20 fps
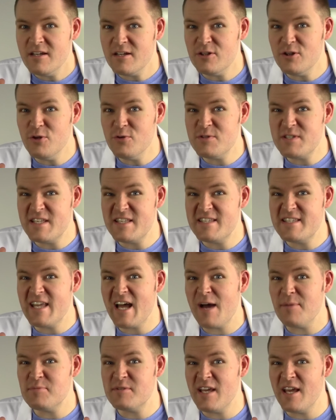Nick Lucid's
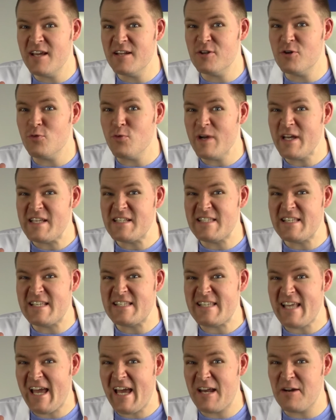top 10
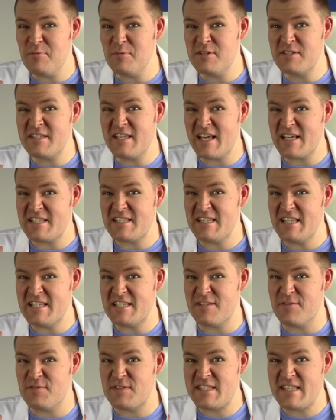craziest animal sex
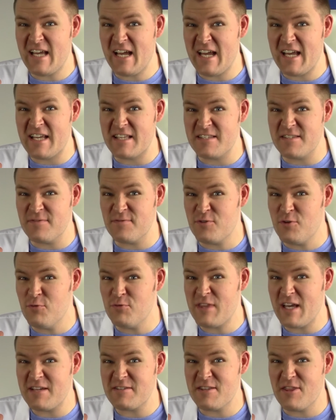list of science of
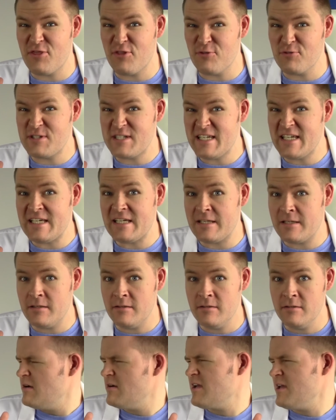2013.
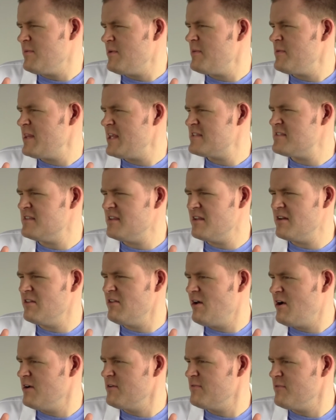Okay, maybe that's a little
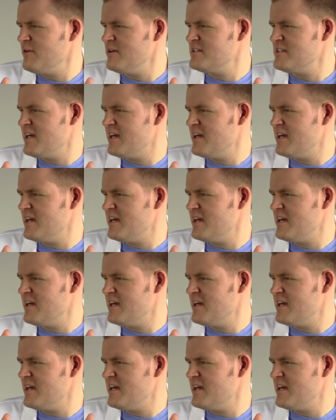long for a